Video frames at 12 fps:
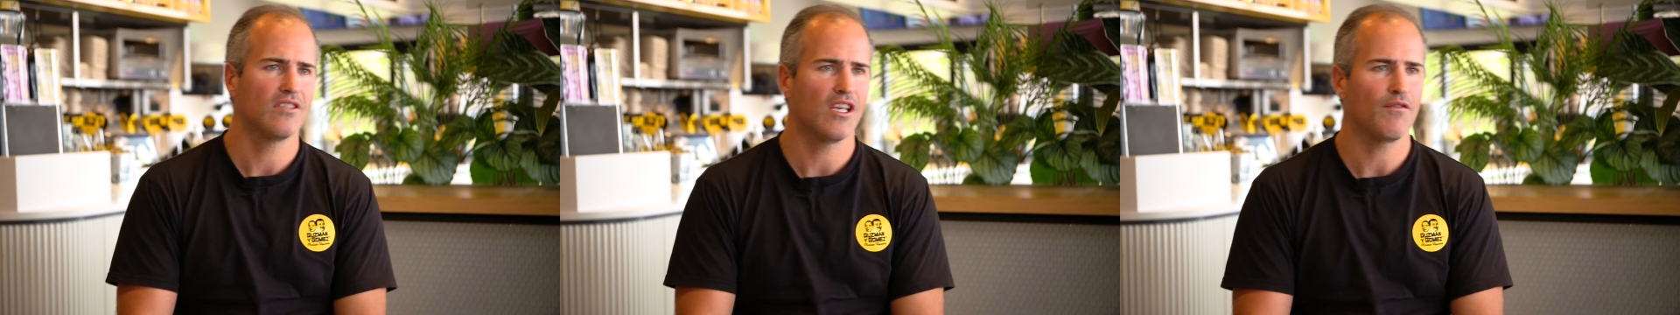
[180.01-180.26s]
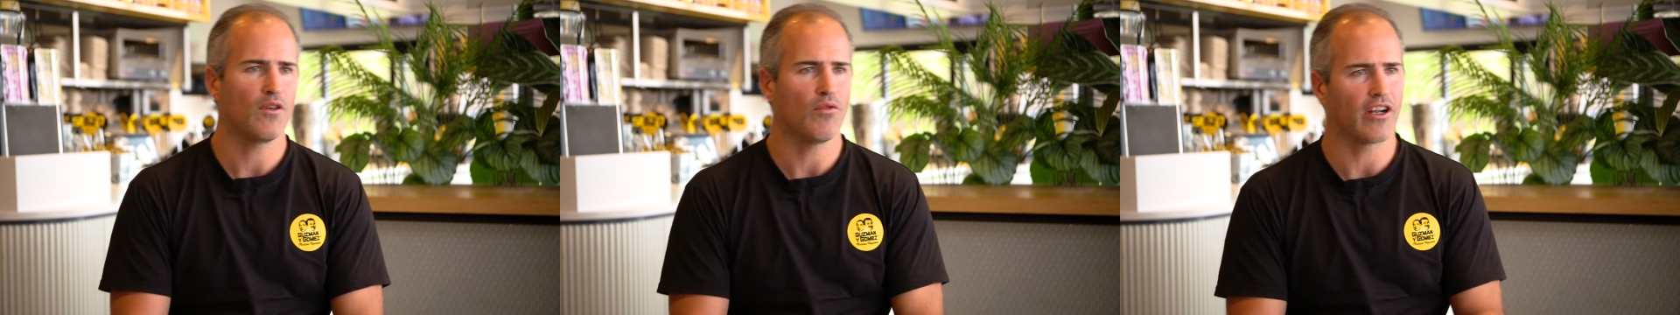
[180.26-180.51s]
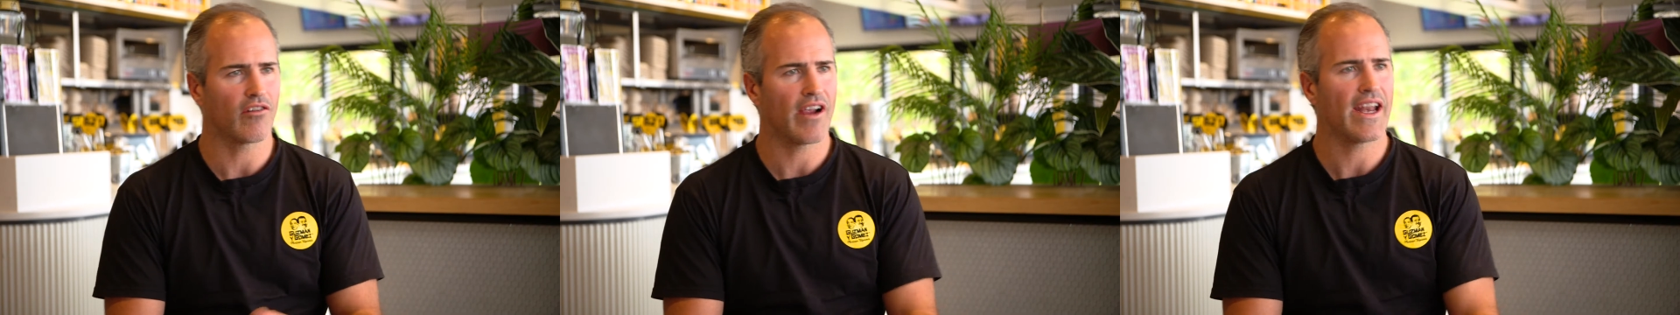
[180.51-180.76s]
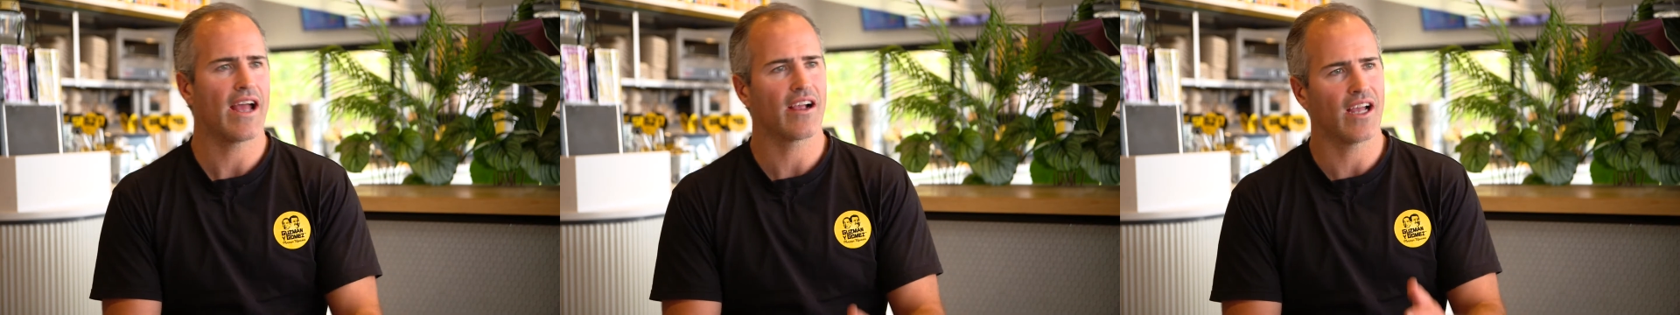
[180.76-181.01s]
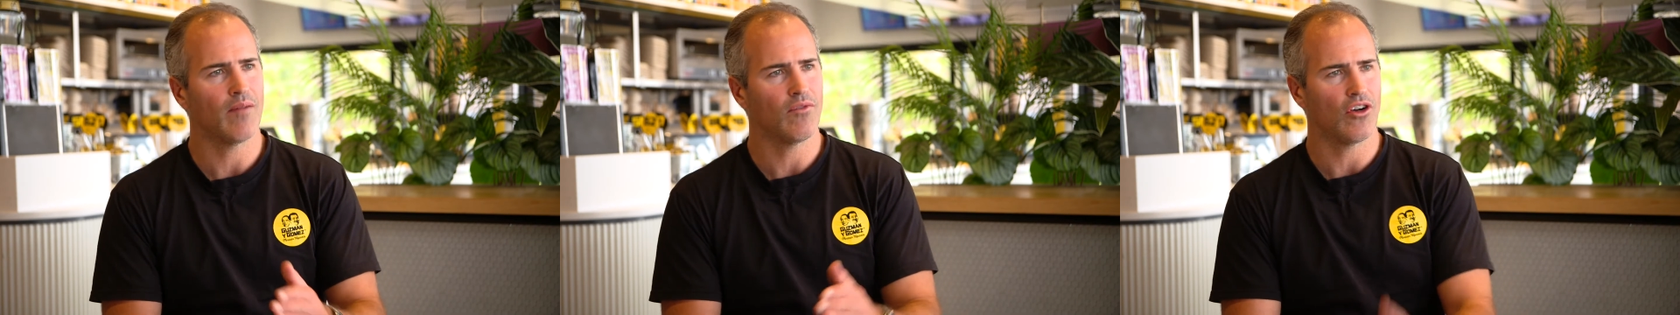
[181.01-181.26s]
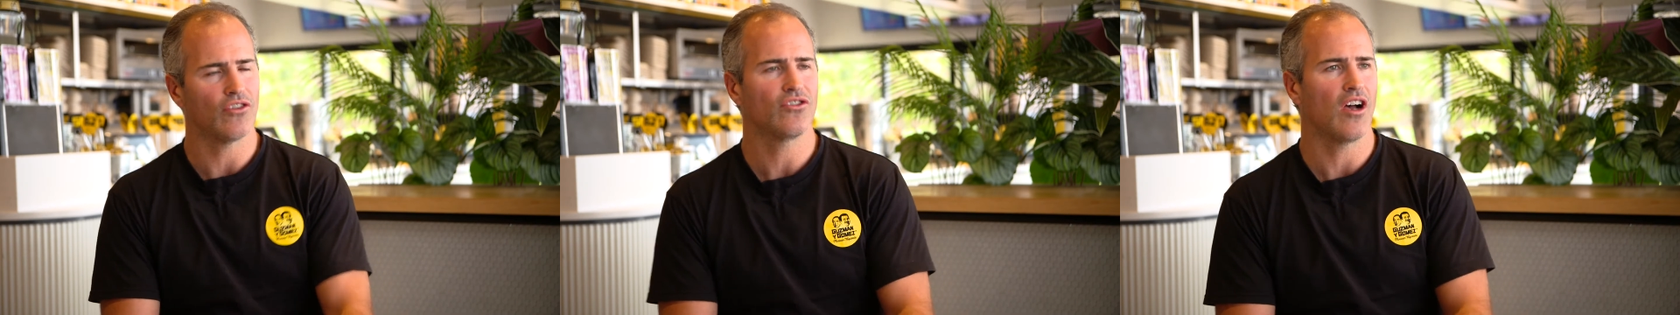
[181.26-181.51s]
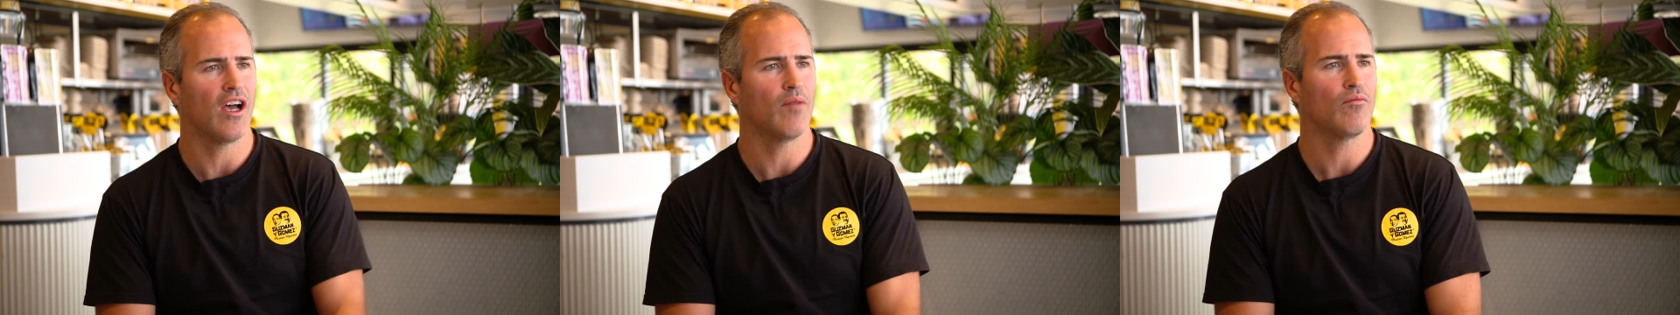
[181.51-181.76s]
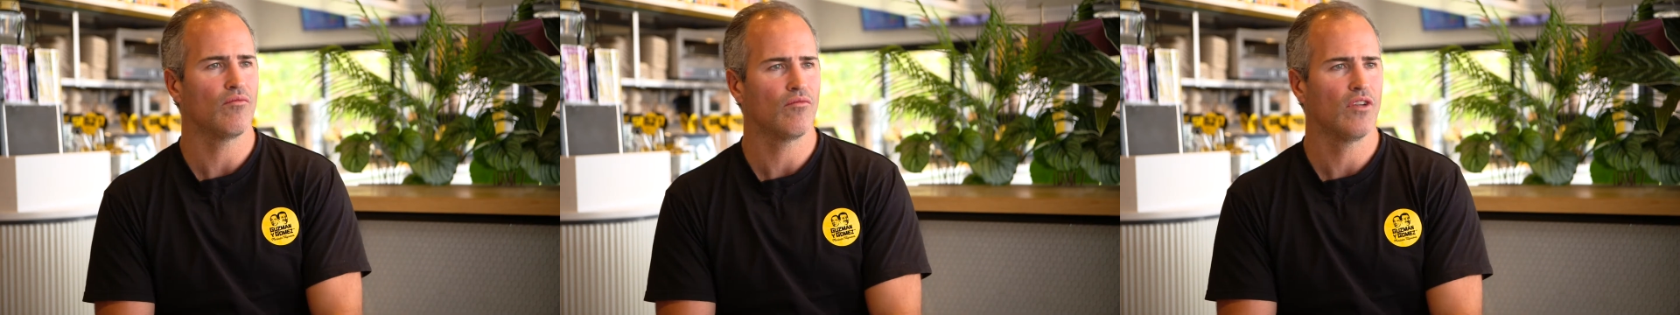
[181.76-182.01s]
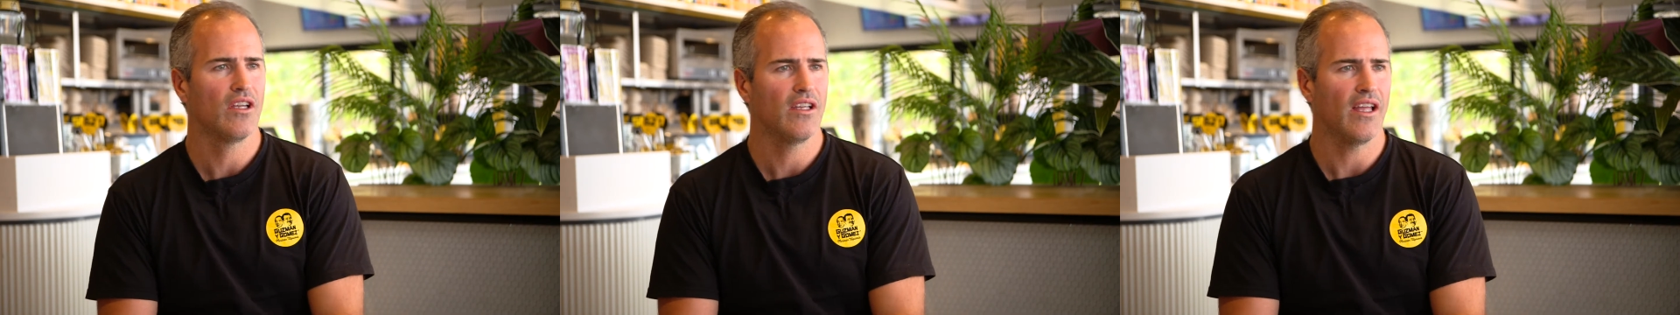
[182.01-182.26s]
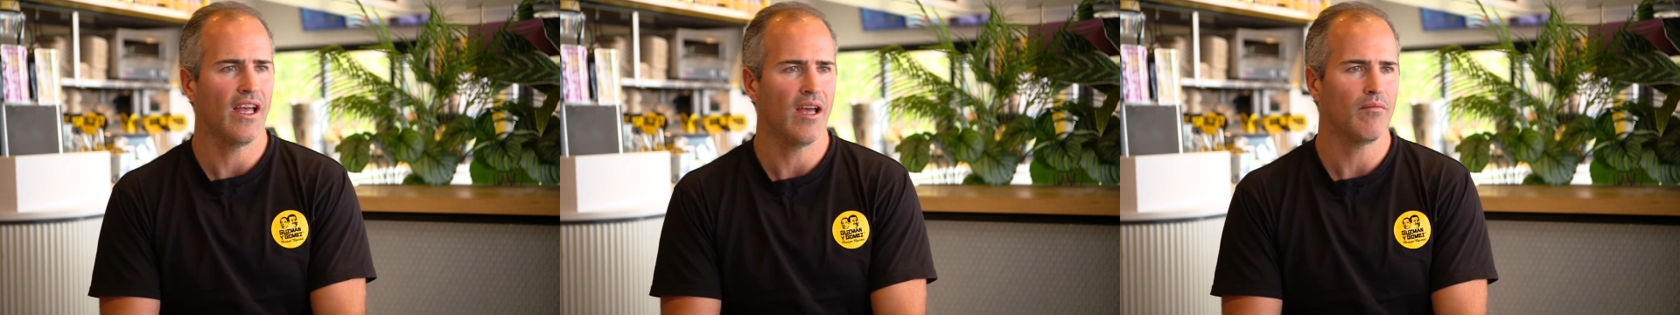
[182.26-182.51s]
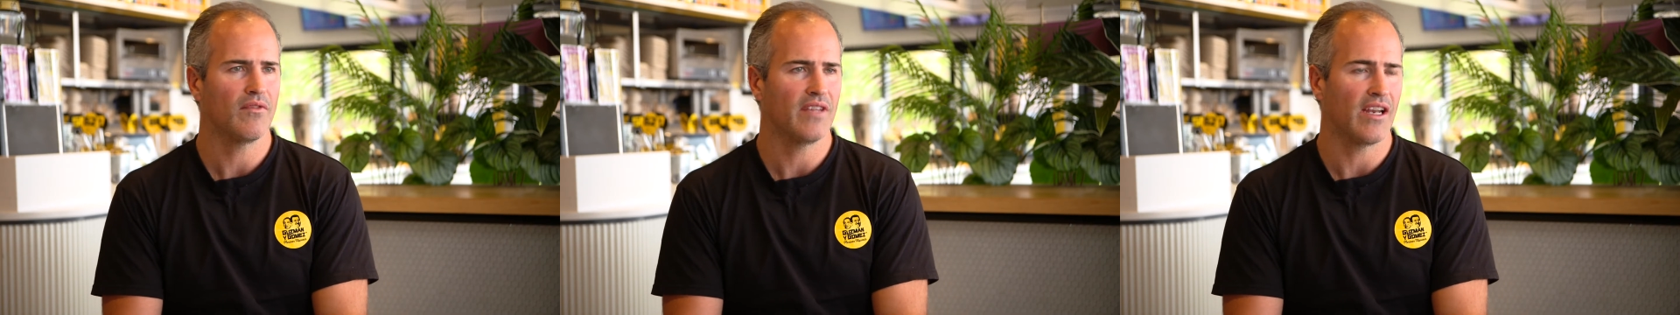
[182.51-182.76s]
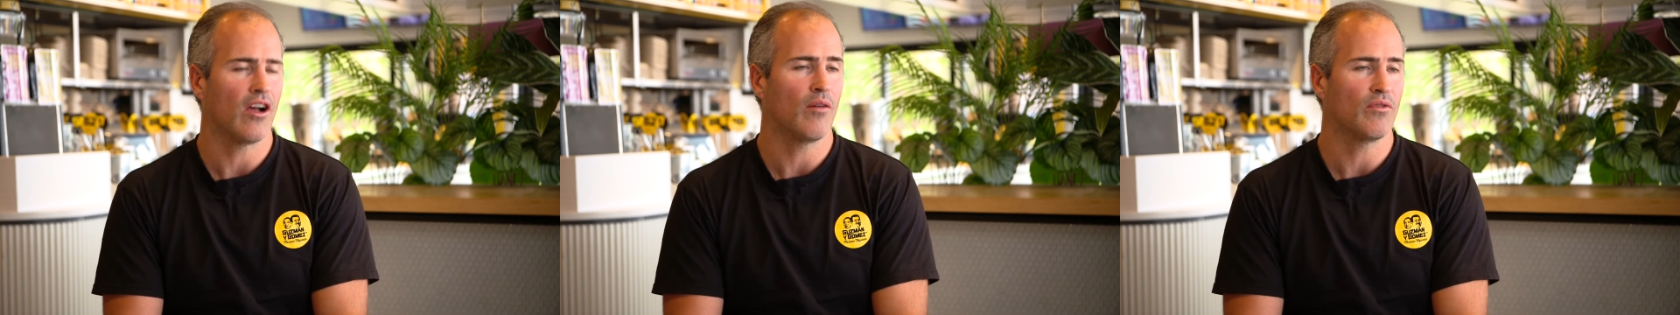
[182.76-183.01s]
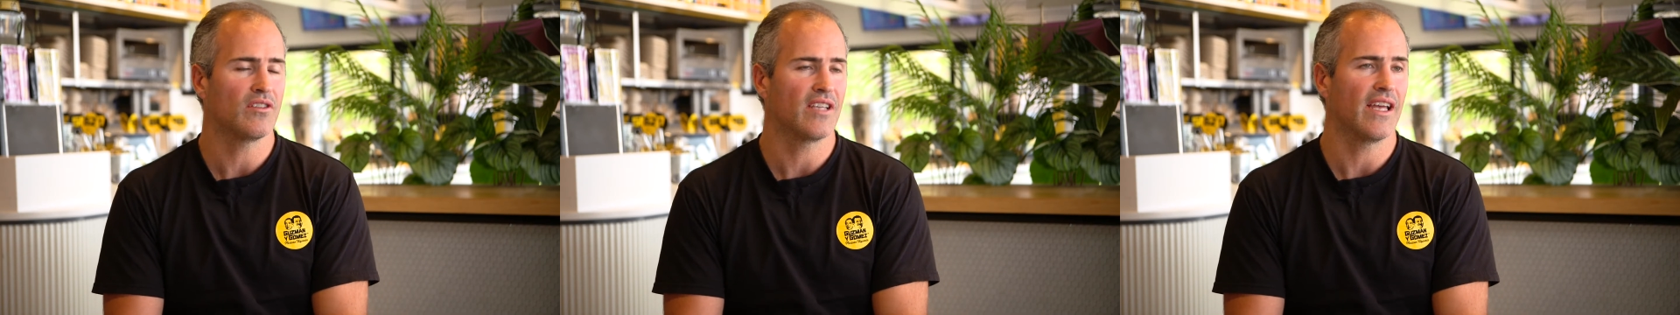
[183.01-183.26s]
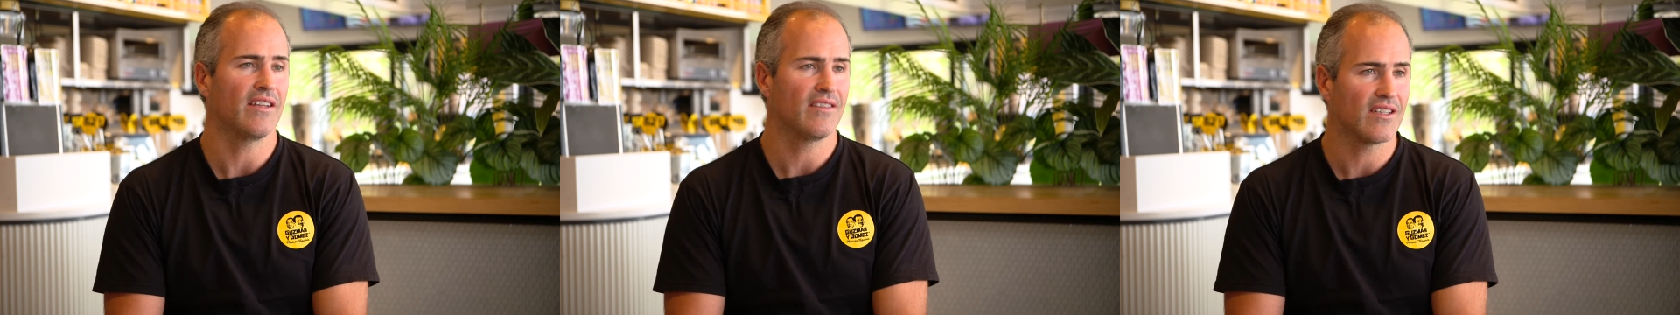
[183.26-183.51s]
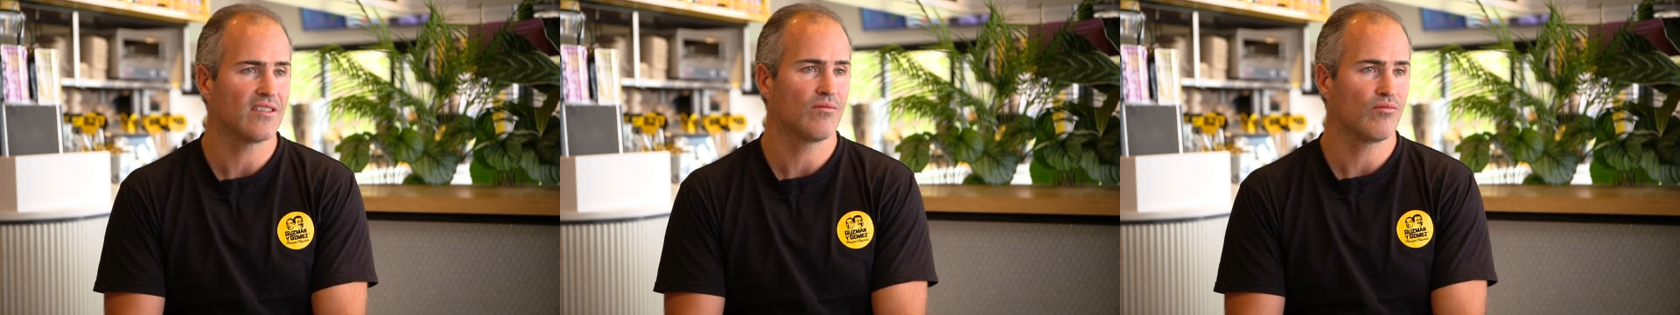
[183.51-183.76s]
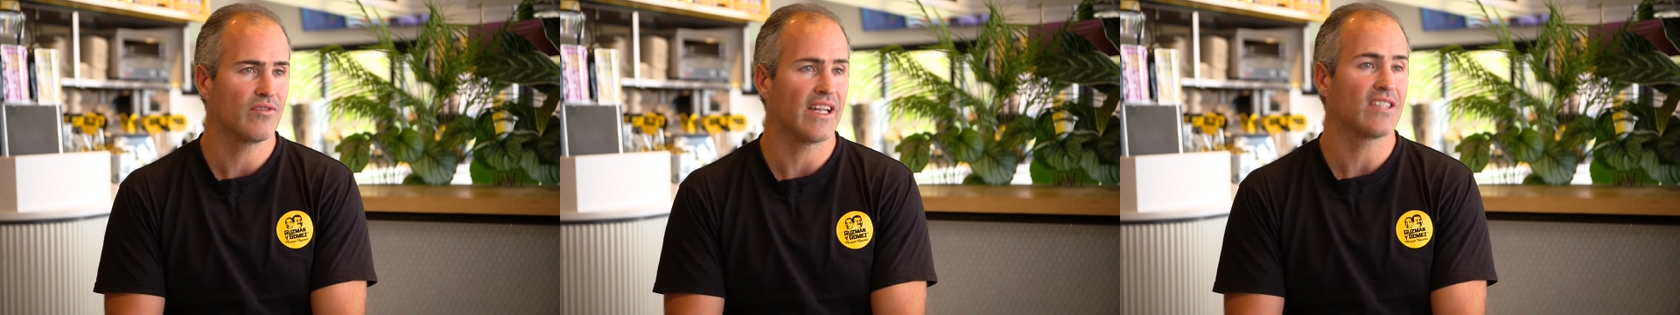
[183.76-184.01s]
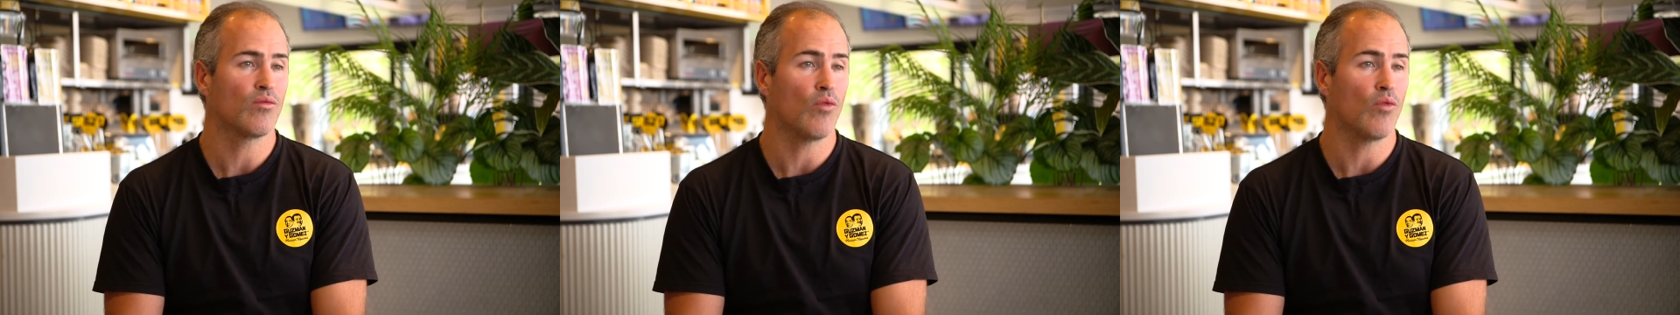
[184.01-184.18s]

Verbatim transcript: If you want a great outcome on time, um, then I would say that's, that's